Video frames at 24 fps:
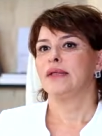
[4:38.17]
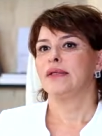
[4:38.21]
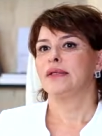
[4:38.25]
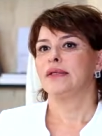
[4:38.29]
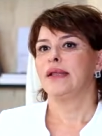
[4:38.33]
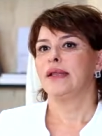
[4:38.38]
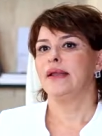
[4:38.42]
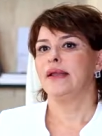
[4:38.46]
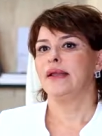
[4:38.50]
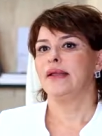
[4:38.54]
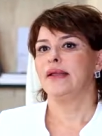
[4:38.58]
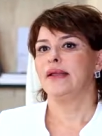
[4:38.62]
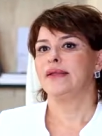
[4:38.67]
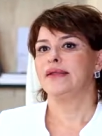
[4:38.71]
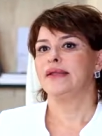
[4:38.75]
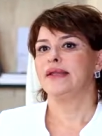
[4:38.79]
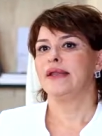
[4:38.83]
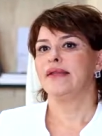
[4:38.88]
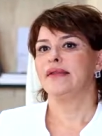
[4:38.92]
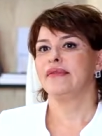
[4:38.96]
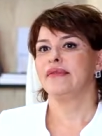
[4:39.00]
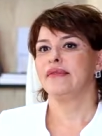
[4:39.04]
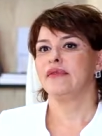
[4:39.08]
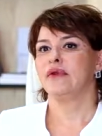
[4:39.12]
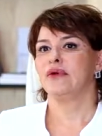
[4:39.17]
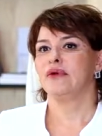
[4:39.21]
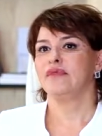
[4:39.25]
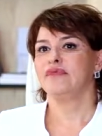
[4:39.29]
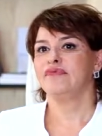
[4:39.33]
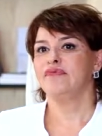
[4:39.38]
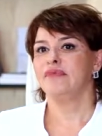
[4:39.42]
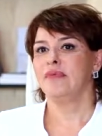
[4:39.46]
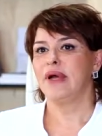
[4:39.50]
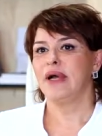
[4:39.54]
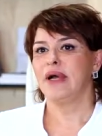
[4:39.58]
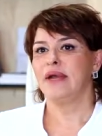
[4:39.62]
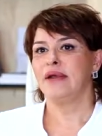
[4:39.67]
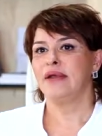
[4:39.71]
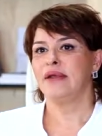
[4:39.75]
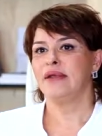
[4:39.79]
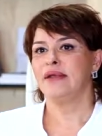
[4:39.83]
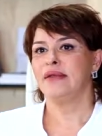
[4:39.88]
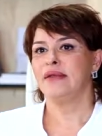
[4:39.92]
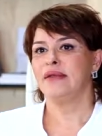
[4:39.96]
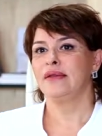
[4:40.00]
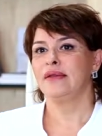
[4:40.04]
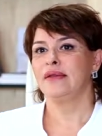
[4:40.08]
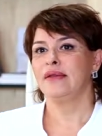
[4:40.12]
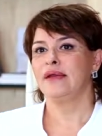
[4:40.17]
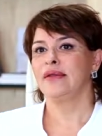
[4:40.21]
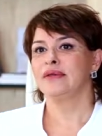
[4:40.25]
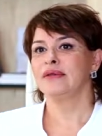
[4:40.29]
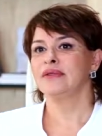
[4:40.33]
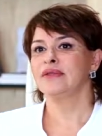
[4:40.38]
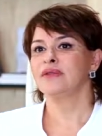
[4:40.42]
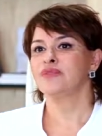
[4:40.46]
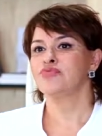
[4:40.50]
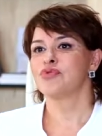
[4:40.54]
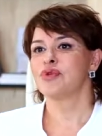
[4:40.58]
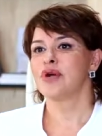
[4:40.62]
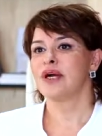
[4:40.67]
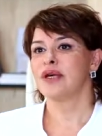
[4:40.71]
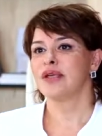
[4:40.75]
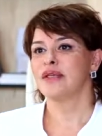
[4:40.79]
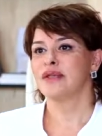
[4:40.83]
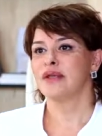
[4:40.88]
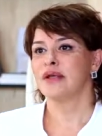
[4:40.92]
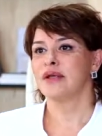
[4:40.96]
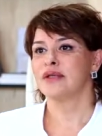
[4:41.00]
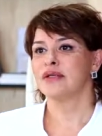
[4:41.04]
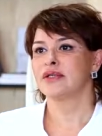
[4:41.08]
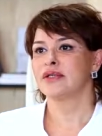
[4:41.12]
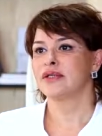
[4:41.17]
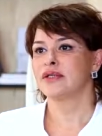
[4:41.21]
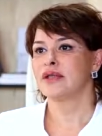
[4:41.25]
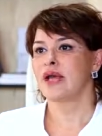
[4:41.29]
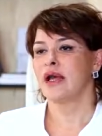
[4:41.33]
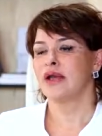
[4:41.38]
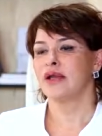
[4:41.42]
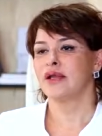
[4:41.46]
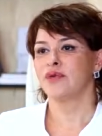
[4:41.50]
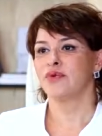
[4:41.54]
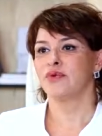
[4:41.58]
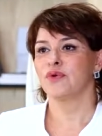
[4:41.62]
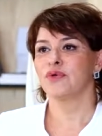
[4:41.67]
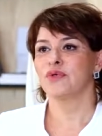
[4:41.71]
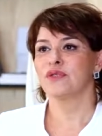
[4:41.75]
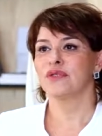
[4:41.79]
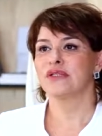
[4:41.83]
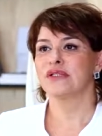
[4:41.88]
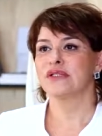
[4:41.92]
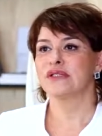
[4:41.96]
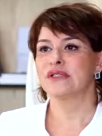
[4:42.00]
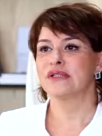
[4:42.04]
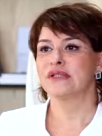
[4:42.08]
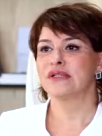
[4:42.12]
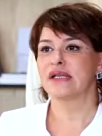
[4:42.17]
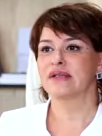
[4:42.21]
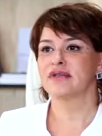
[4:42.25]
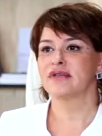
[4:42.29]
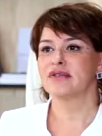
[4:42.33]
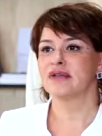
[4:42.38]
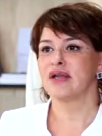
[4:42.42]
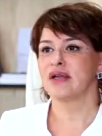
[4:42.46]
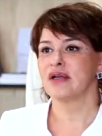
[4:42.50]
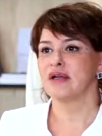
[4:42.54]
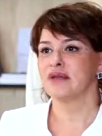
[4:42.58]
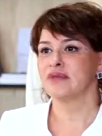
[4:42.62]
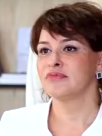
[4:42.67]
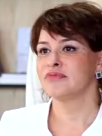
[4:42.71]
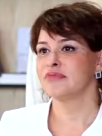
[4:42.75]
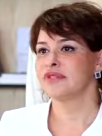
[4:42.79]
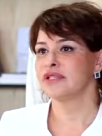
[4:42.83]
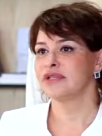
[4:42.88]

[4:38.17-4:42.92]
The death of my young brother, I was that time